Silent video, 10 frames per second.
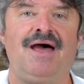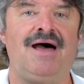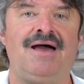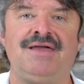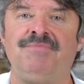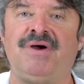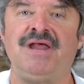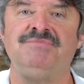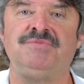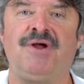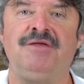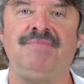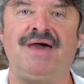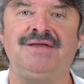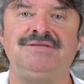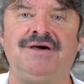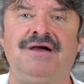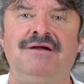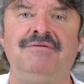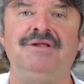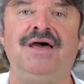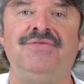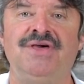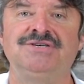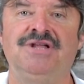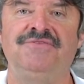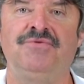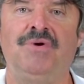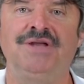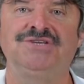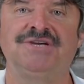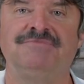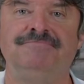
Again, my name's Brian McIntyre, and thanks a lot for watching.